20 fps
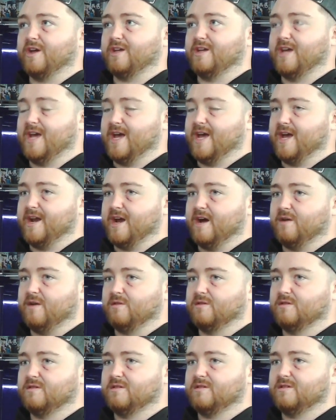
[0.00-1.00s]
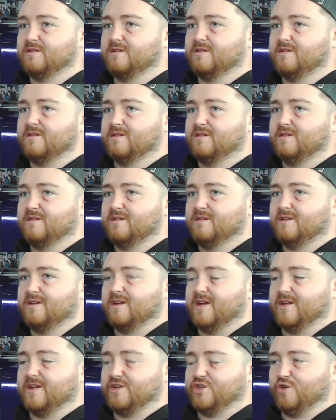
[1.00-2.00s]
a year now,
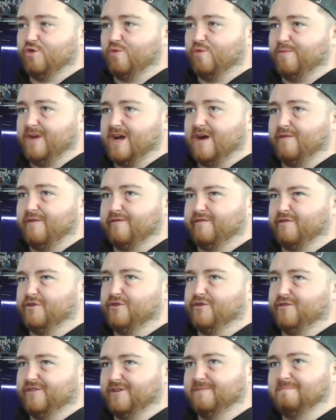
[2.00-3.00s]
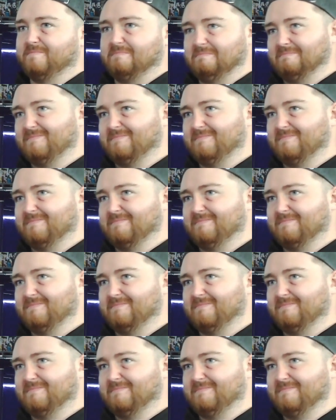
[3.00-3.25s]
and she will be out for another